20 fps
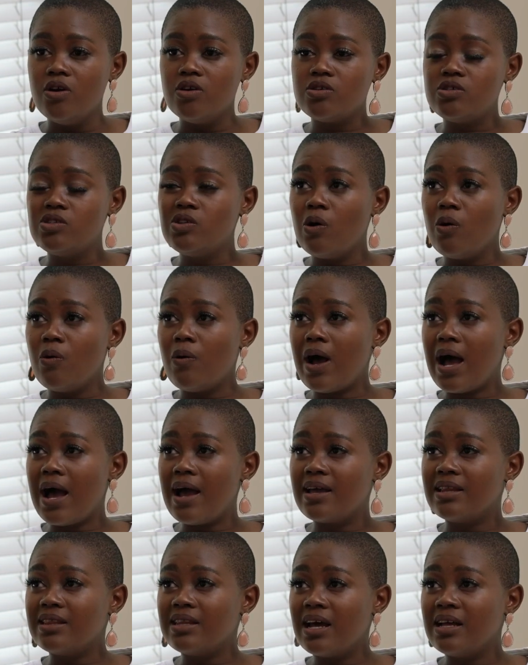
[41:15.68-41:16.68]
So
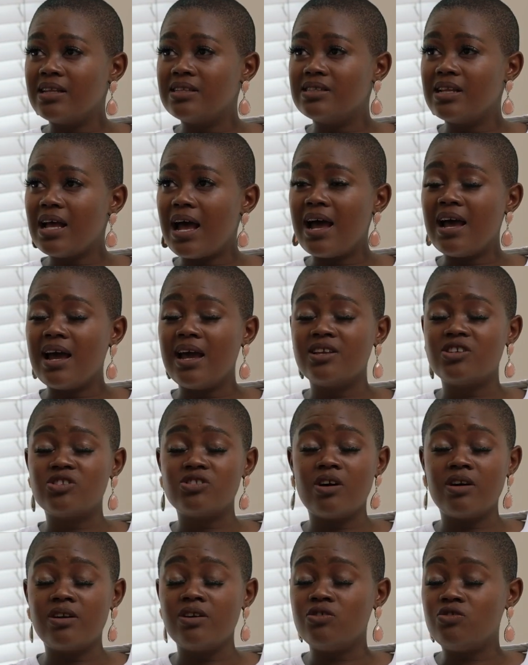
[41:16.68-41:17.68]
I
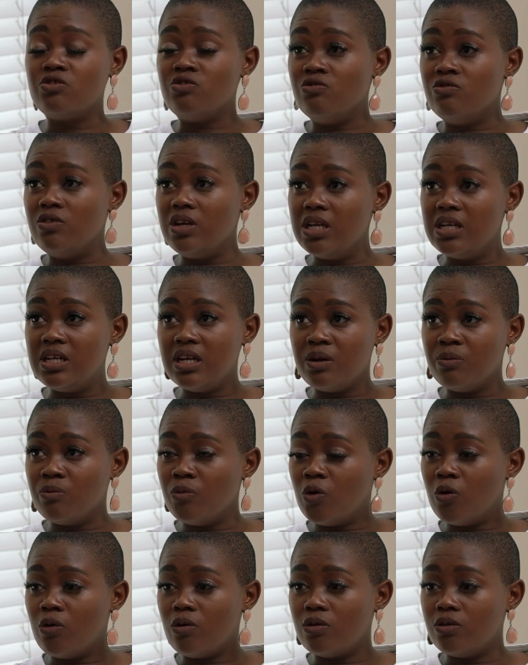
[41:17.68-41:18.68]
started reading
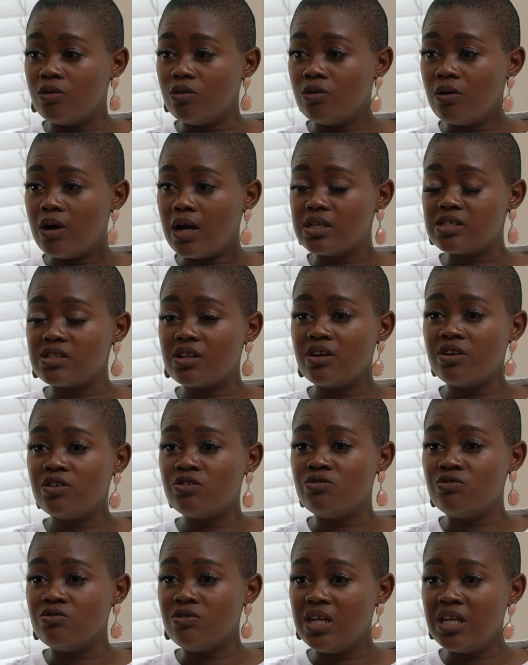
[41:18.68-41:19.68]
more, you know. I
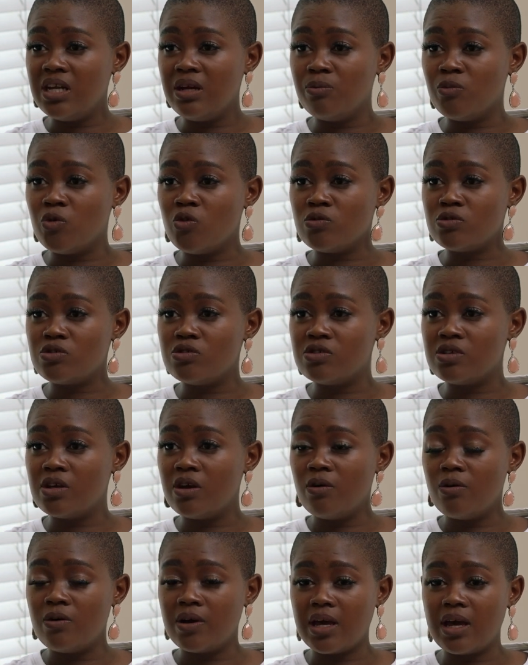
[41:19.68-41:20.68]
started reading more to
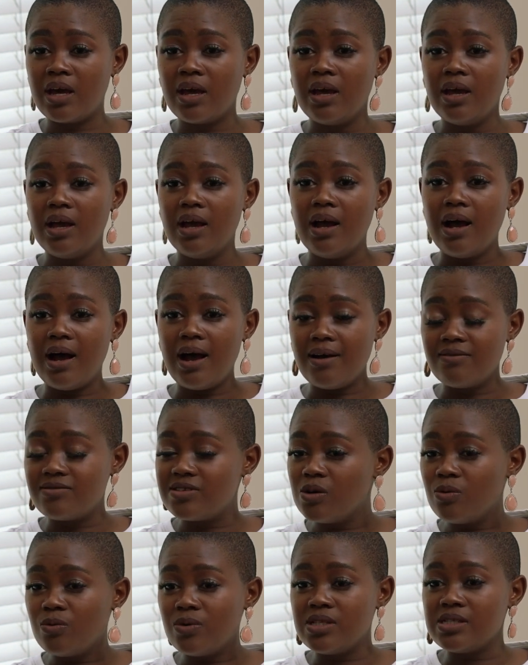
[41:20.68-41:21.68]
say, okay,
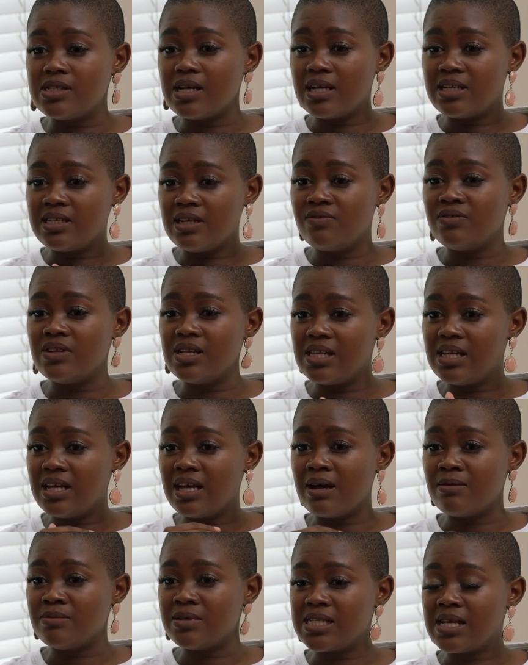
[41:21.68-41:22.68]
after winter definitely
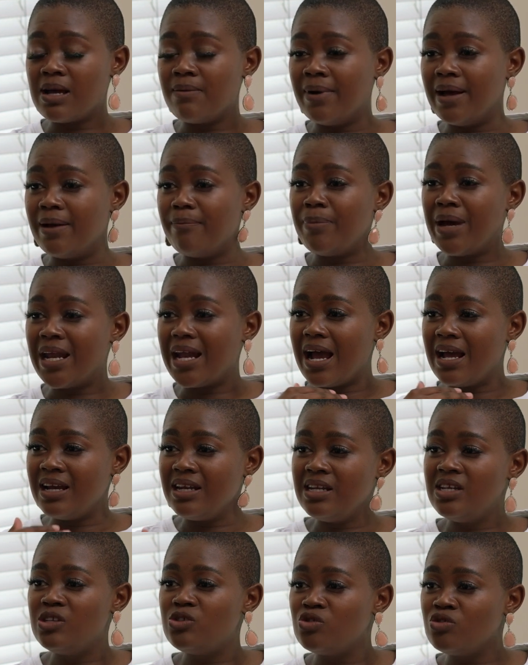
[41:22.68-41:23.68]
comes summer, but I
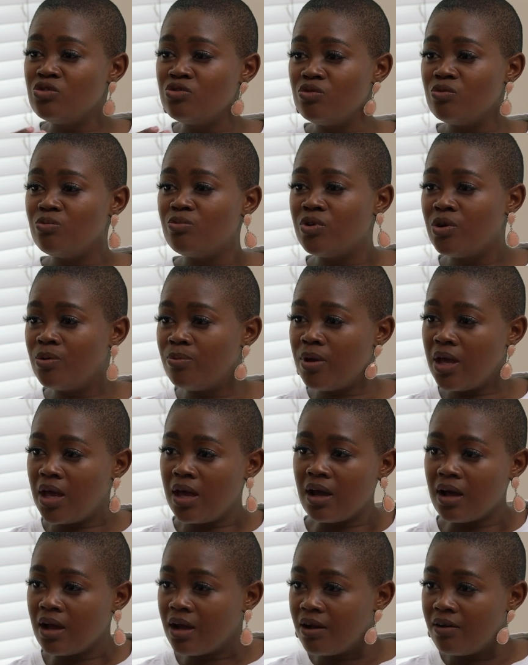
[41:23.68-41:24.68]
need to
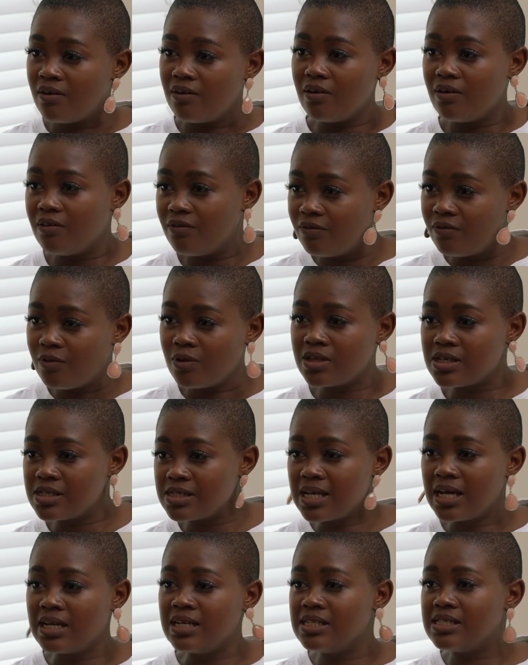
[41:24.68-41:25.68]
prepare for the
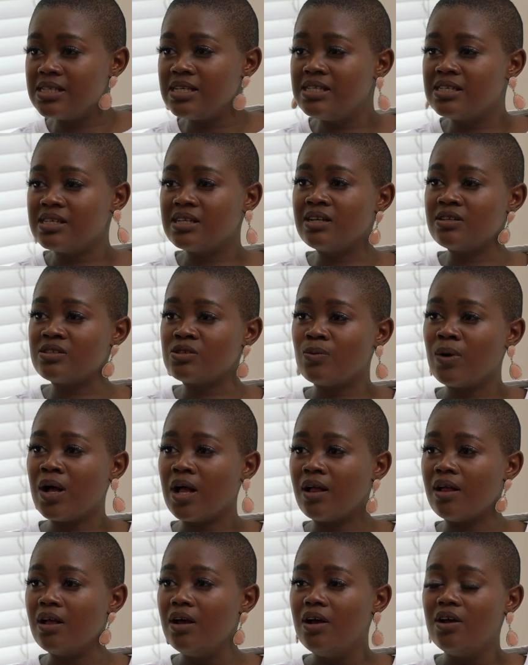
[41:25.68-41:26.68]
sunny season as
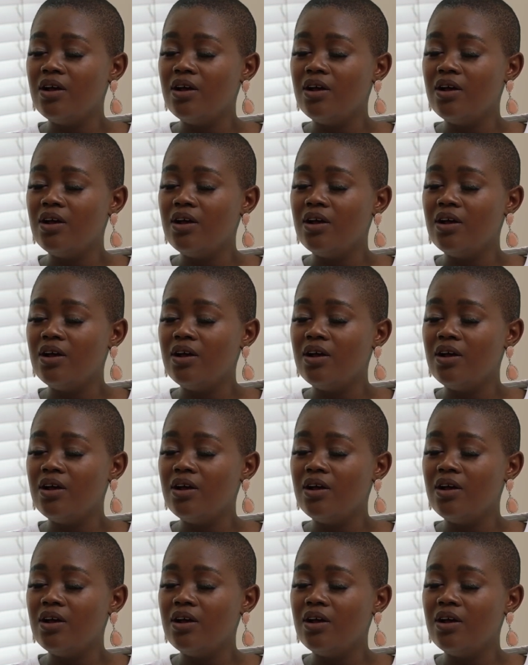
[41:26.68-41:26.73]
well.